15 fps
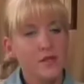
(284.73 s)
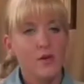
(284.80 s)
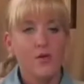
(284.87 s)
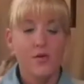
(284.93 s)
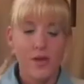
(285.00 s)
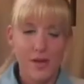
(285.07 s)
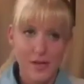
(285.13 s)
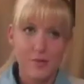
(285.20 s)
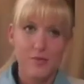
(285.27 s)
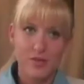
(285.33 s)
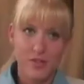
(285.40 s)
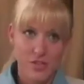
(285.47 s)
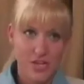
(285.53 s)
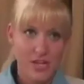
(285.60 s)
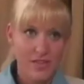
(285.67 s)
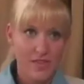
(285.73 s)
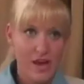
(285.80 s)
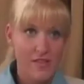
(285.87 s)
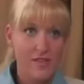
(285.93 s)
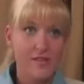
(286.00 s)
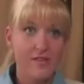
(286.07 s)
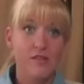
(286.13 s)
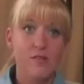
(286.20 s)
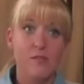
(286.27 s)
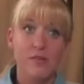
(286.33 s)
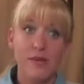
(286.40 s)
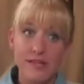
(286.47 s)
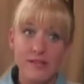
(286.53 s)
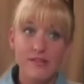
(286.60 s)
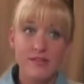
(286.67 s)
Well, I can appreciate that. This is a
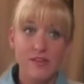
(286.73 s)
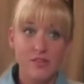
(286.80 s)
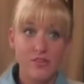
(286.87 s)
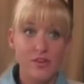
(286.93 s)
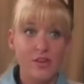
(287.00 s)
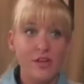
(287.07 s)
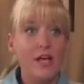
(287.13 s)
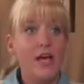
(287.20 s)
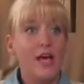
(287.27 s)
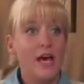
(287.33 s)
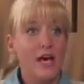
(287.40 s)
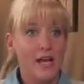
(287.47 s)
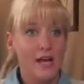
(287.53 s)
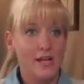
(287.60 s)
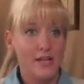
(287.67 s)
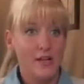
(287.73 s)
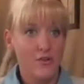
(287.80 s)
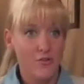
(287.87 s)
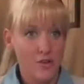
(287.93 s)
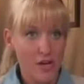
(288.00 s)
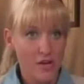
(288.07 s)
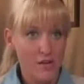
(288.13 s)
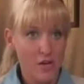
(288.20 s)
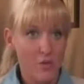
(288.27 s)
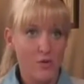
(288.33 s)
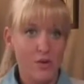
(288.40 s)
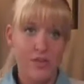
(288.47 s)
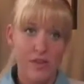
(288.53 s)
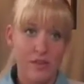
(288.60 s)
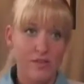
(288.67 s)
big decision, and I can understand that you want
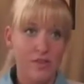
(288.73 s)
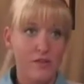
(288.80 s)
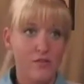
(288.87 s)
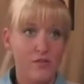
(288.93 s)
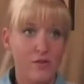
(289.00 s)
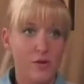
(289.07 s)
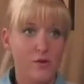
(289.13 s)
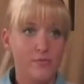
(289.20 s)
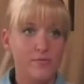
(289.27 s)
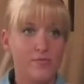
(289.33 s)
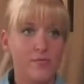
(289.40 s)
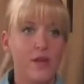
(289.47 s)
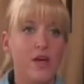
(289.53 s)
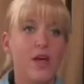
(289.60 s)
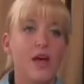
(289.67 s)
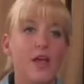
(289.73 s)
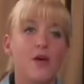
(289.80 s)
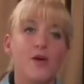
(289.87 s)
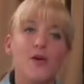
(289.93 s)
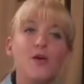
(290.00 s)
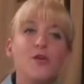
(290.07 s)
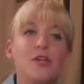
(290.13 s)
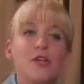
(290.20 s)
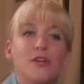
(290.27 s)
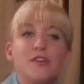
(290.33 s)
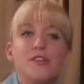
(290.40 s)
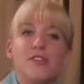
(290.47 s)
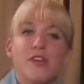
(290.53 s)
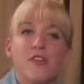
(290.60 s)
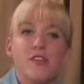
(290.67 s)
to think things through. Now, earlier you
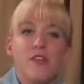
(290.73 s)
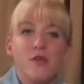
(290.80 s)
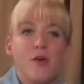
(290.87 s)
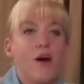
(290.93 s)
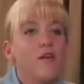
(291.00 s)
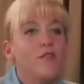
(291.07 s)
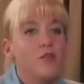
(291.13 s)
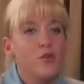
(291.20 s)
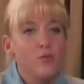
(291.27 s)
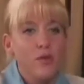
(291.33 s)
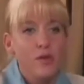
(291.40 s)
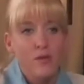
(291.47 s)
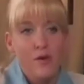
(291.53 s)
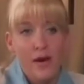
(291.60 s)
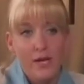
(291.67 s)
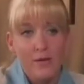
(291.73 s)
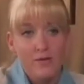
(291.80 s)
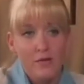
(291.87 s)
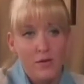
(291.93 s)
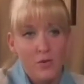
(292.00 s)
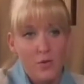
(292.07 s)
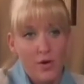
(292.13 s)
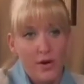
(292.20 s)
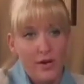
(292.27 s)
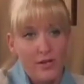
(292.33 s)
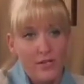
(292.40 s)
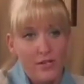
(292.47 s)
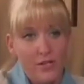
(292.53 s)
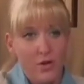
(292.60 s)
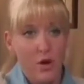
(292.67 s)
said that you have new menu items in the
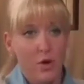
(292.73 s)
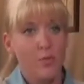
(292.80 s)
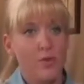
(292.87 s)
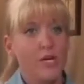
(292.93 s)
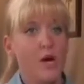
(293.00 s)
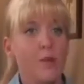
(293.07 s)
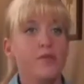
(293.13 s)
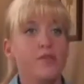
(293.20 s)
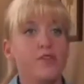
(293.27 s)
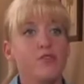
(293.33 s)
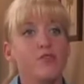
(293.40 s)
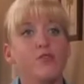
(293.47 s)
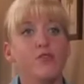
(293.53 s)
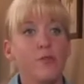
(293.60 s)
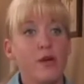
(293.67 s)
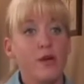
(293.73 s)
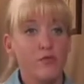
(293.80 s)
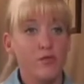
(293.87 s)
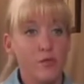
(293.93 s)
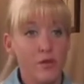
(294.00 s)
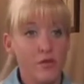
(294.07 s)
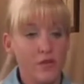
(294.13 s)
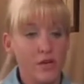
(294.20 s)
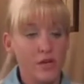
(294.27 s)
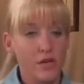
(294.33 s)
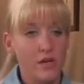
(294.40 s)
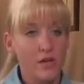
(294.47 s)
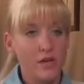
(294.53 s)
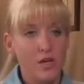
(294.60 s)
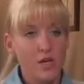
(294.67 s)
works, and you're opening up additional space for music.
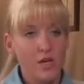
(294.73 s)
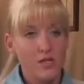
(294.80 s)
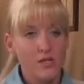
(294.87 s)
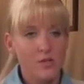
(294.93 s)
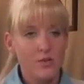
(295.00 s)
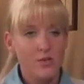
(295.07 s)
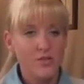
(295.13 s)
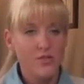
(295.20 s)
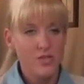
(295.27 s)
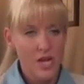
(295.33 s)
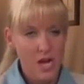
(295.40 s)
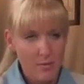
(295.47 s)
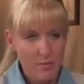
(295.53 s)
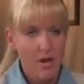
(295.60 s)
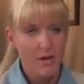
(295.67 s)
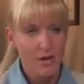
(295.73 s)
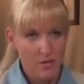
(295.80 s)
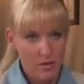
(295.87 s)
So what's your timeline on